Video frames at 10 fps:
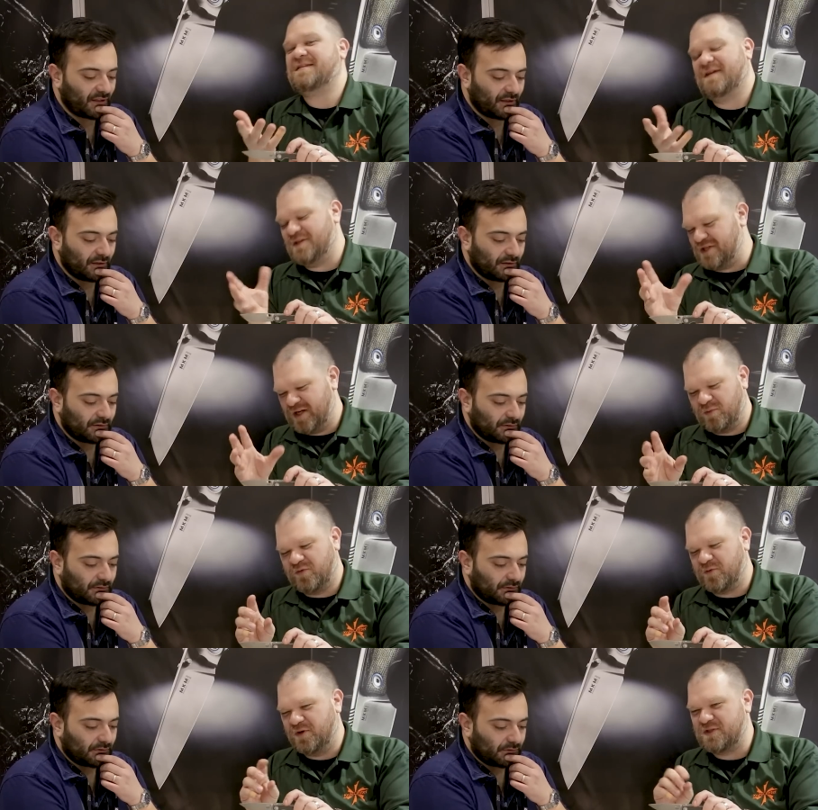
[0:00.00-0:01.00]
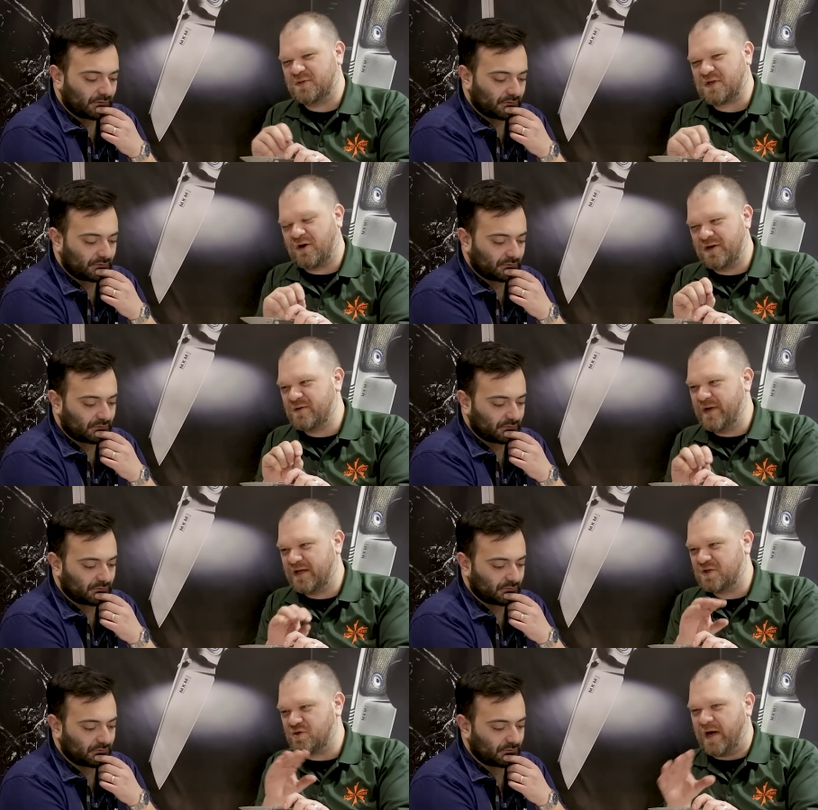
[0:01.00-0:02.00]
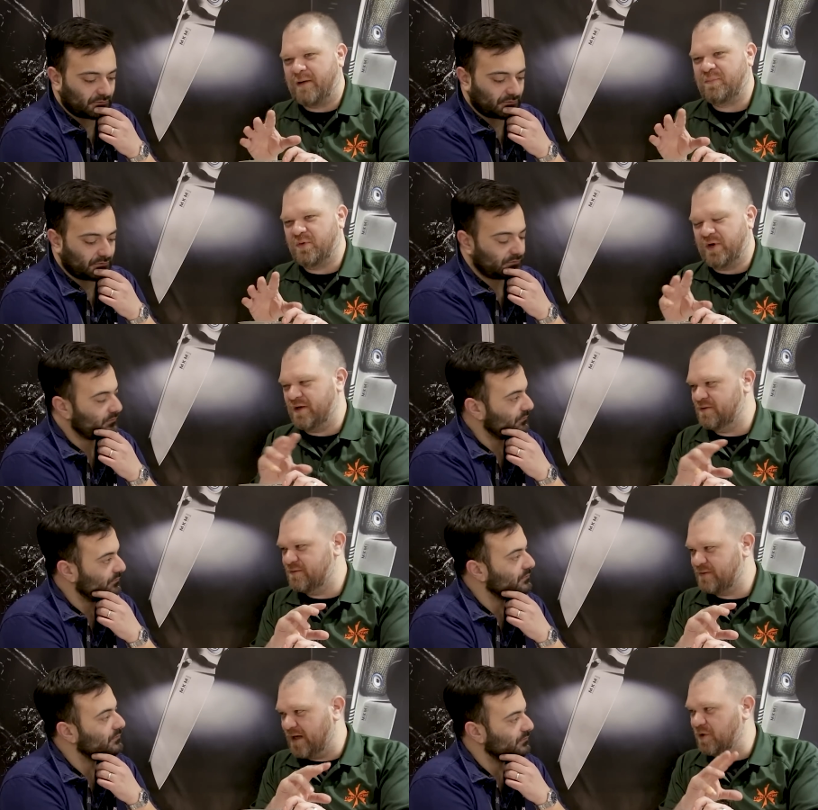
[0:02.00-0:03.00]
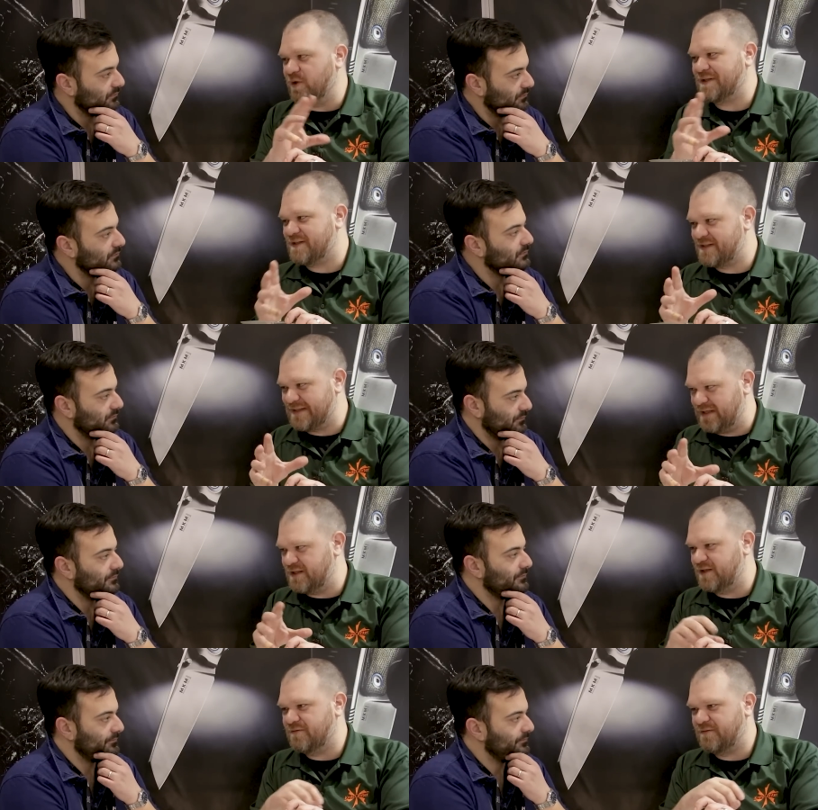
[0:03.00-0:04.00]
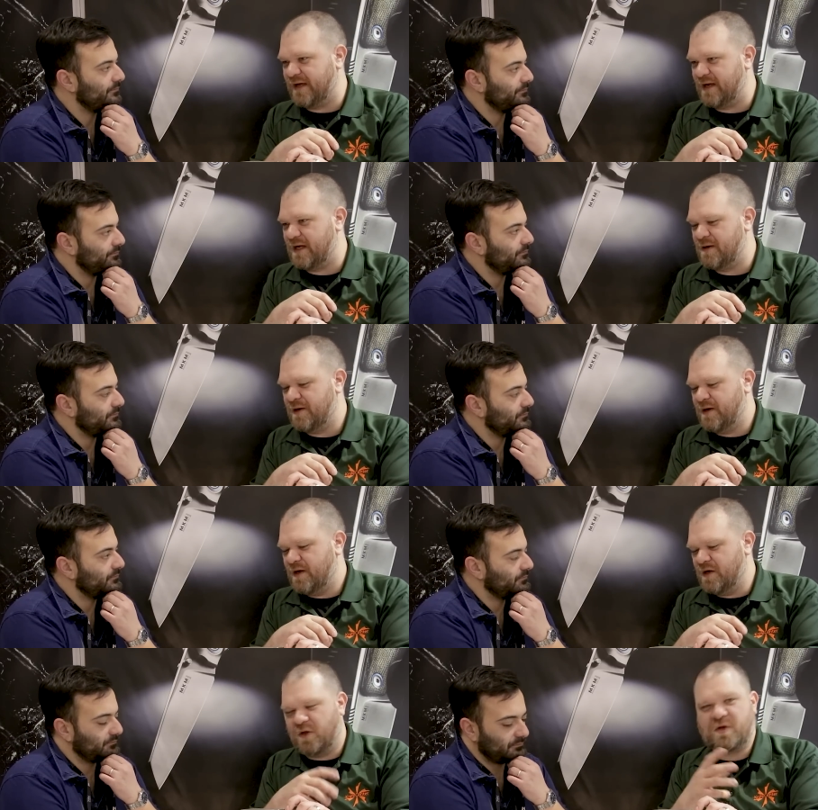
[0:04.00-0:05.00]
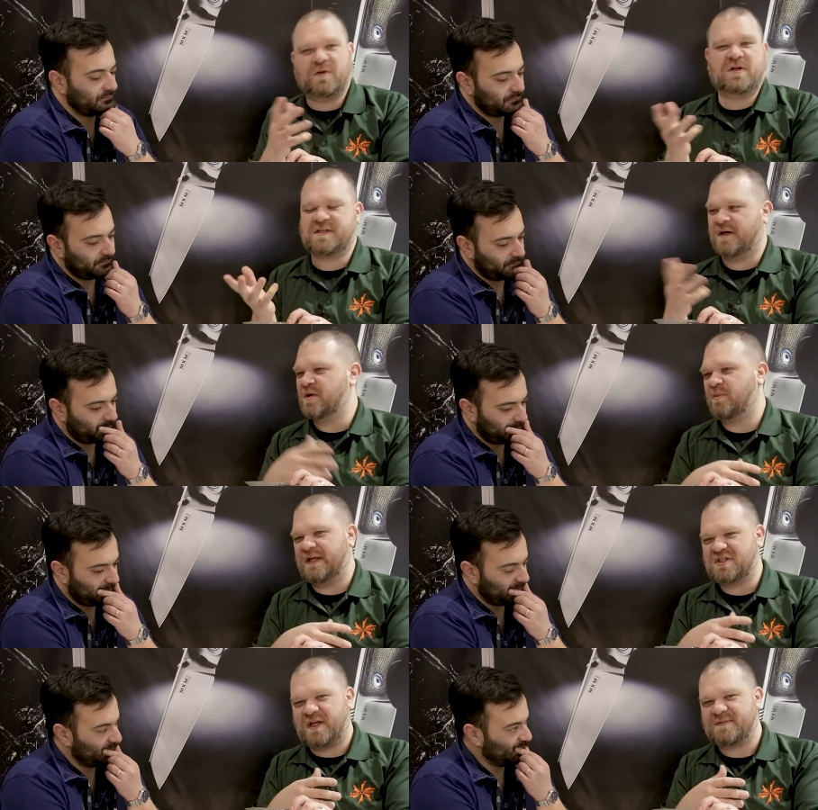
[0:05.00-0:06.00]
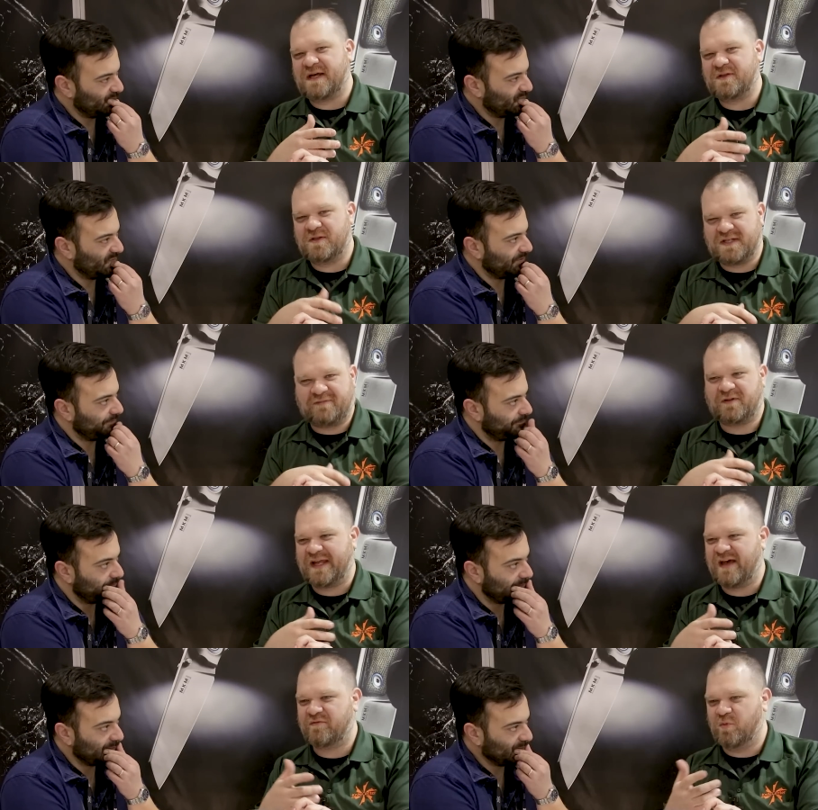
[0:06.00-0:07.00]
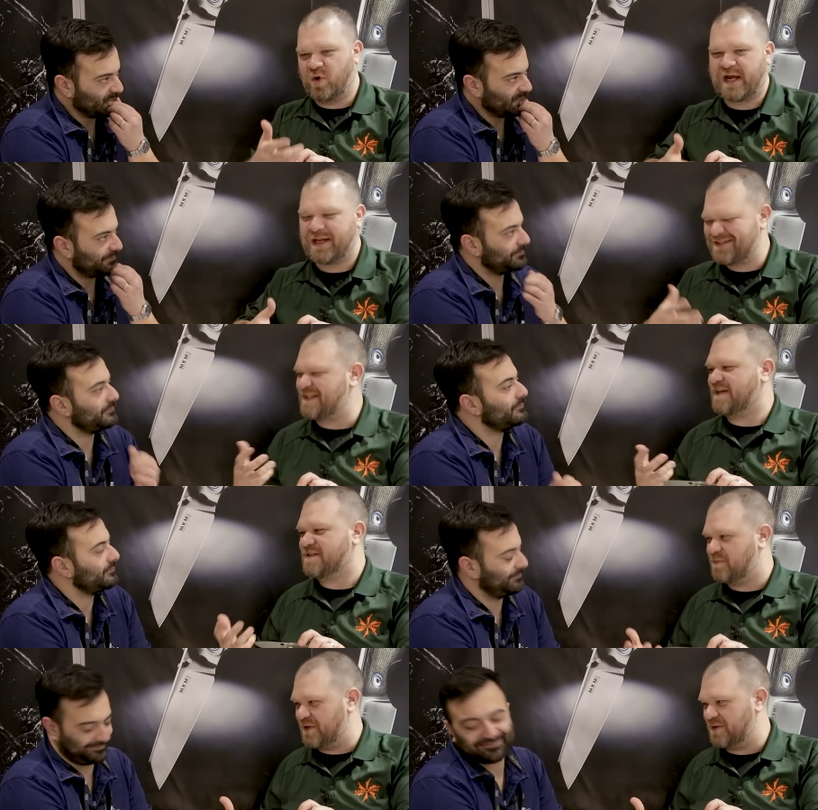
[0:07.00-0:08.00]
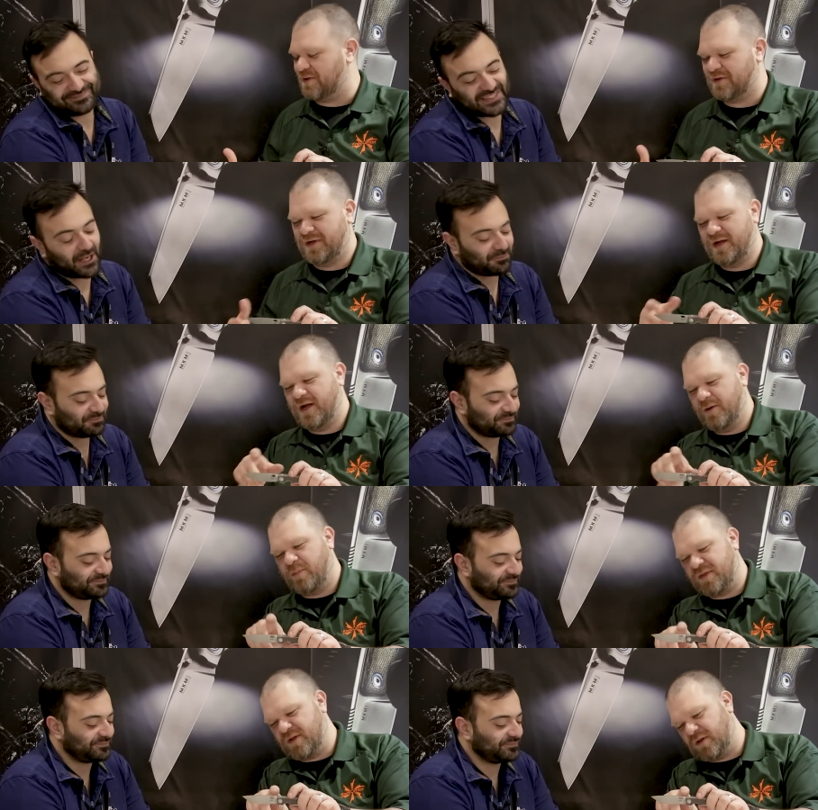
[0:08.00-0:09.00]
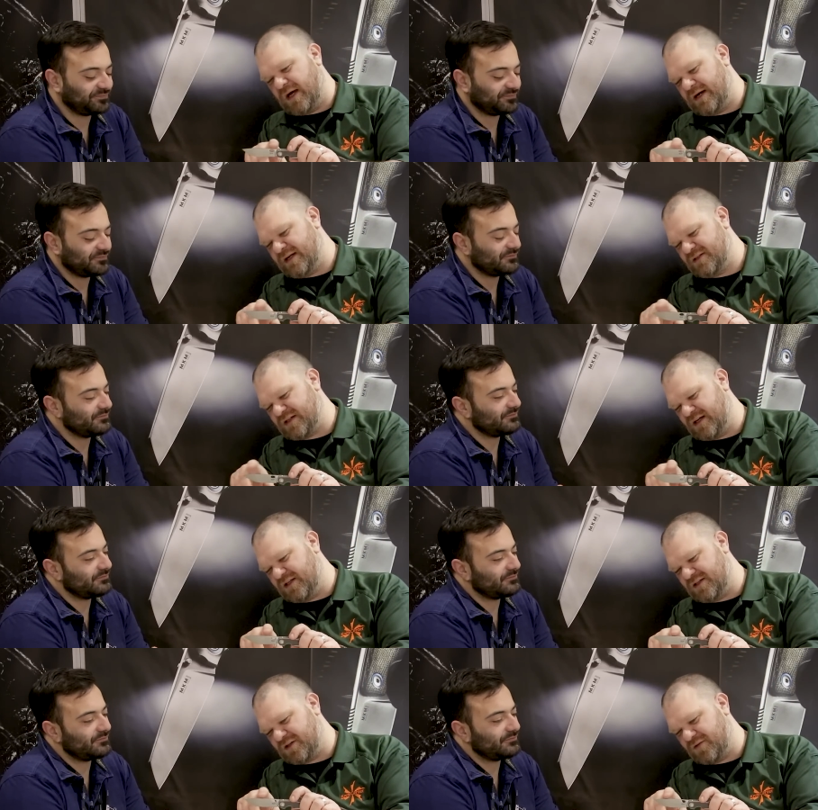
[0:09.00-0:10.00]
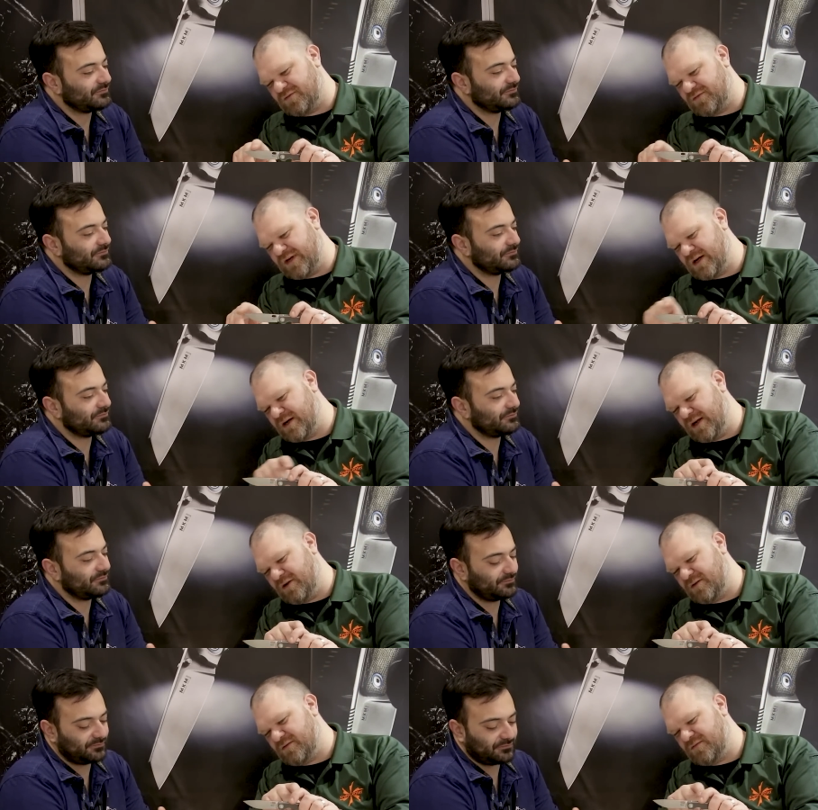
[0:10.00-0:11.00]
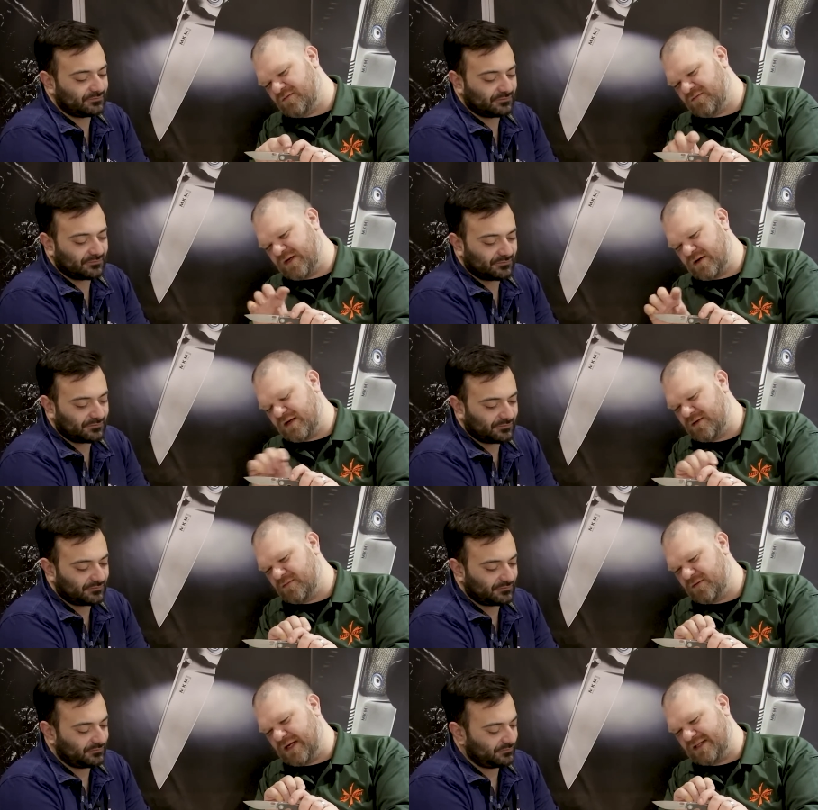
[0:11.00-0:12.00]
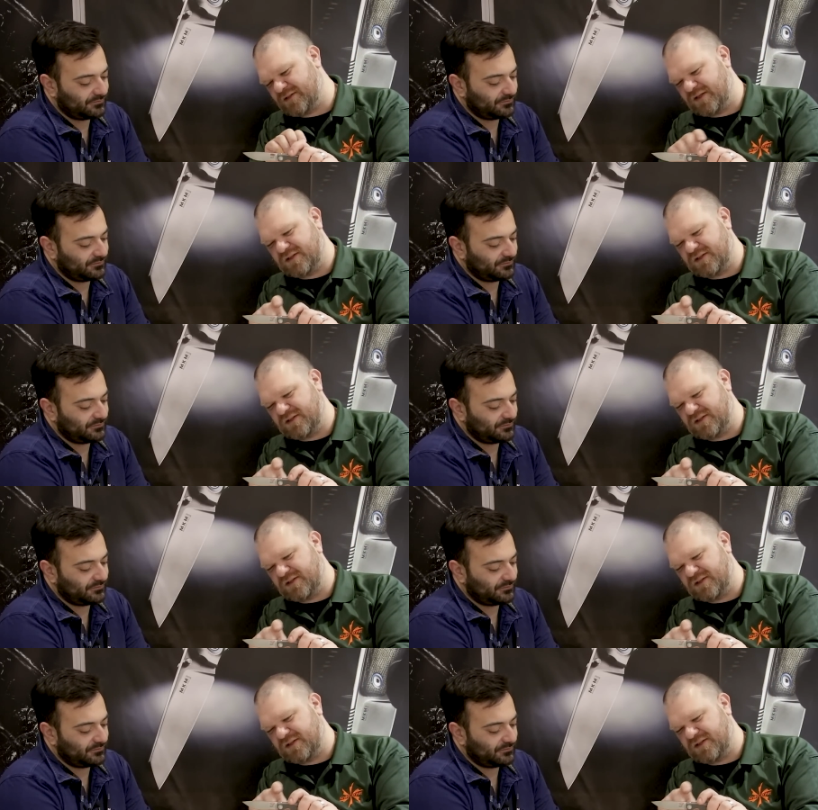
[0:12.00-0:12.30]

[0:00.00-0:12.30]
Speaker 1: this on the channel before too. It's hard to make a drop point kind of look distinctive and you know, there, there's other blade shapes out there that definitely have more kind of sex appeal. Yeah. But the lines on this are very, very nicely